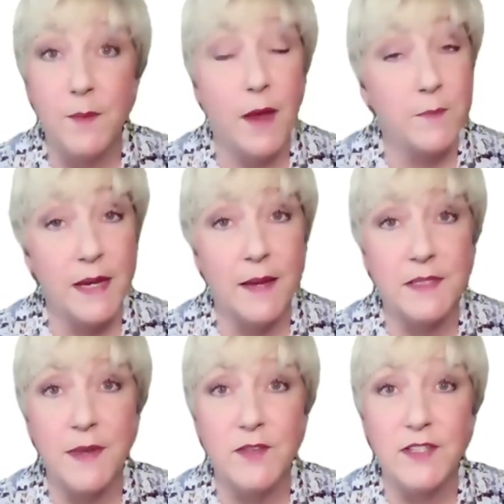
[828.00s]
pick up some
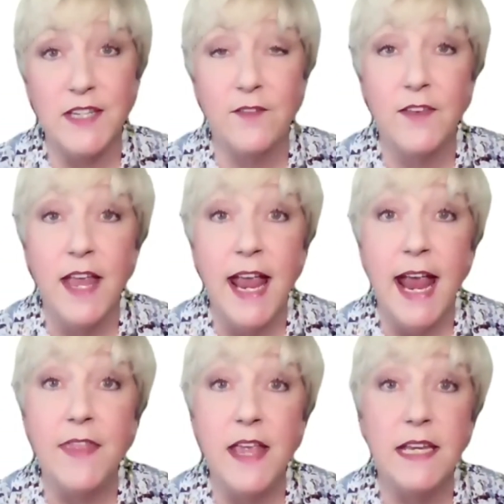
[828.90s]
other stuff.
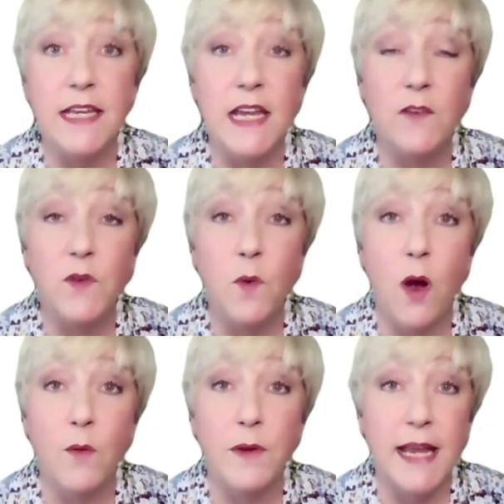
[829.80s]
And then if you
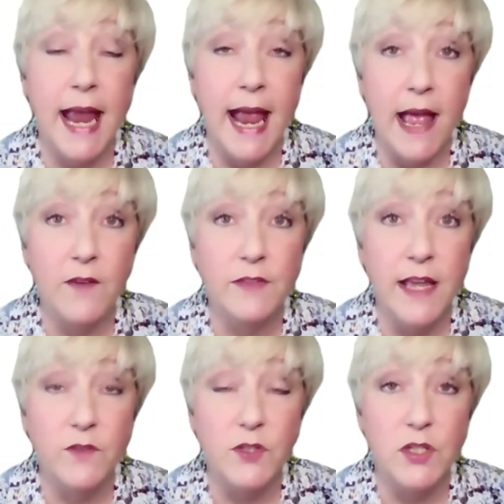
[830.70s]
already have
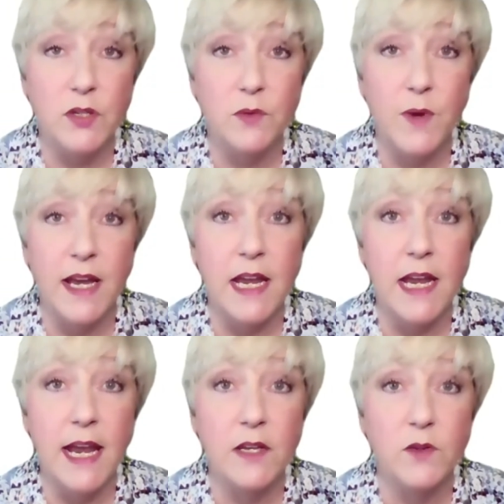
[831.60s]
level 2 Reiki
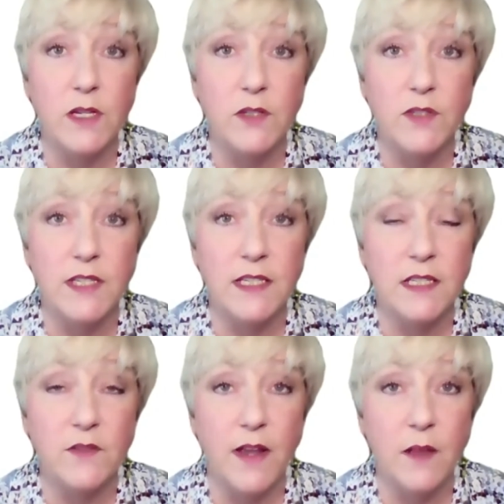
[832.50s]
and you're interested in
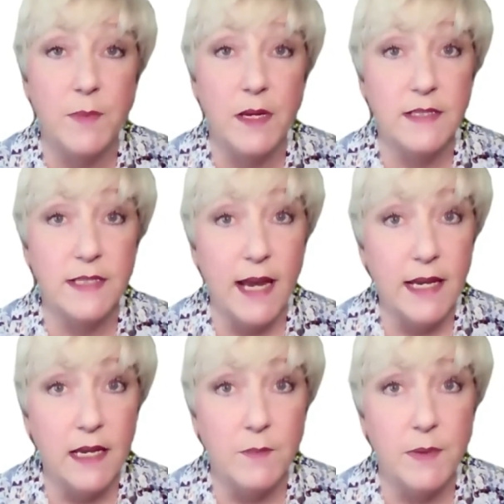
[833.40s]
developing
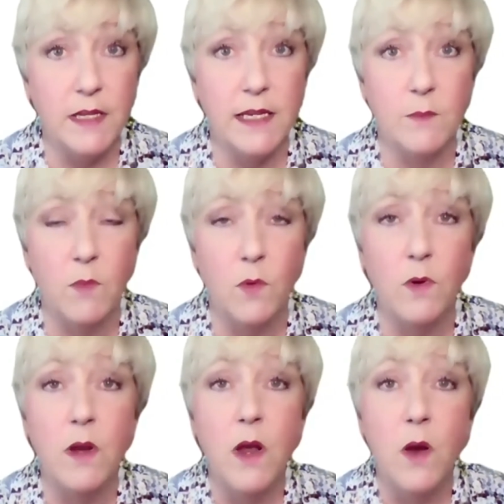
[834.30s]
psychic ability
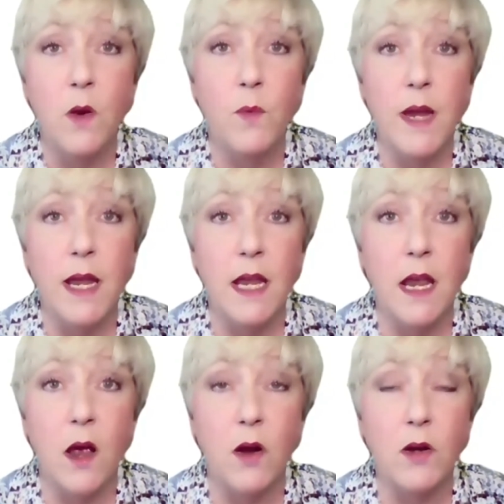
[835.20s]
more, we
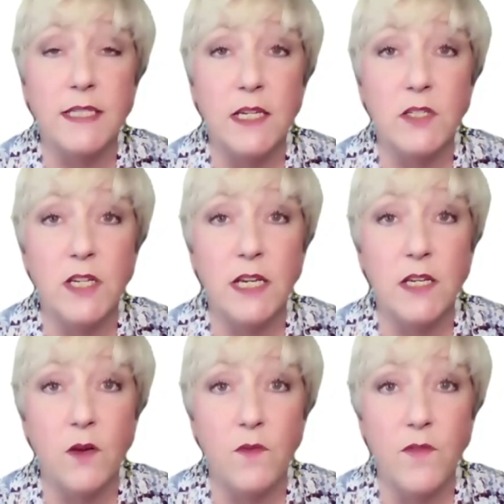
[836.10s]
are teaching in
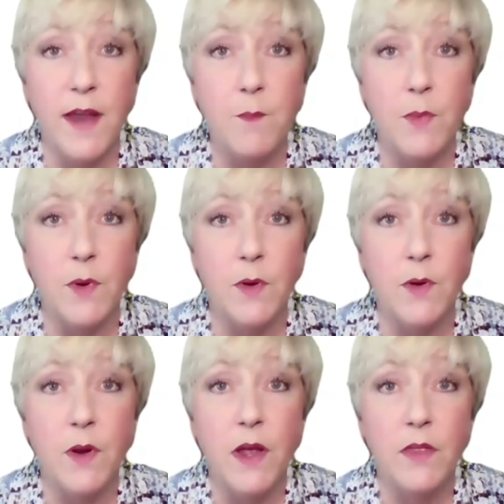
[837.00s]

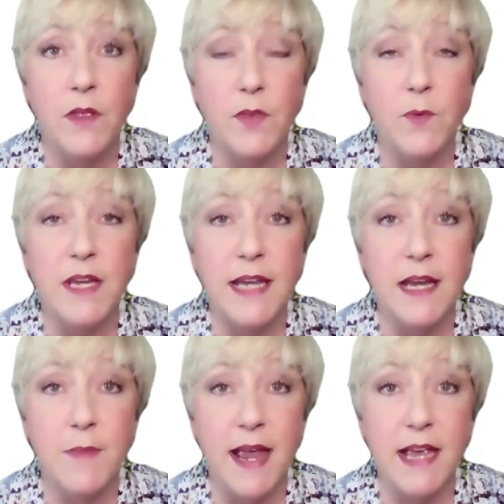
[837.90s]
November the 3-day
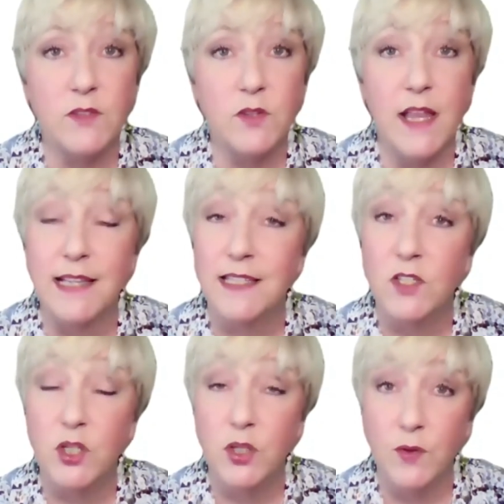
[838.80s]
master classes
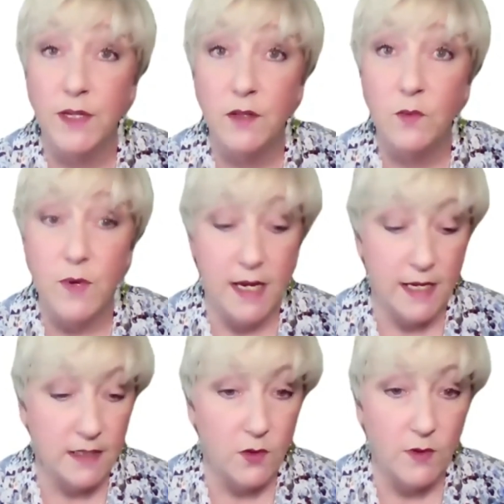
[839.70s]
during the week.
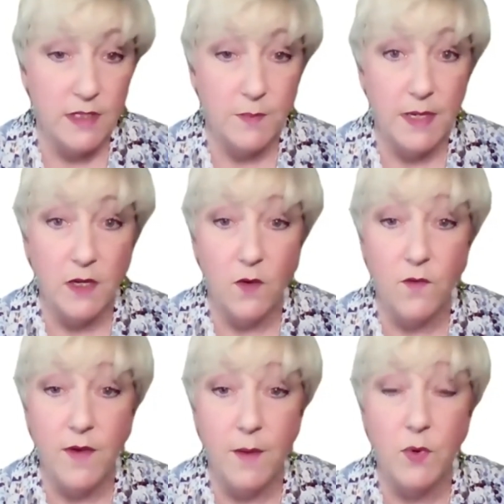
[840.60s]
It's going to be
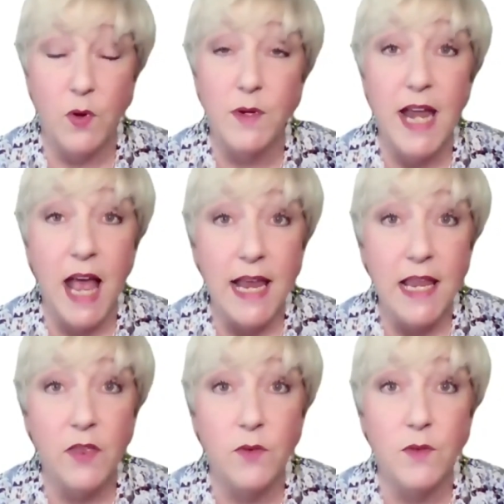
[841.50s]
November 9th through the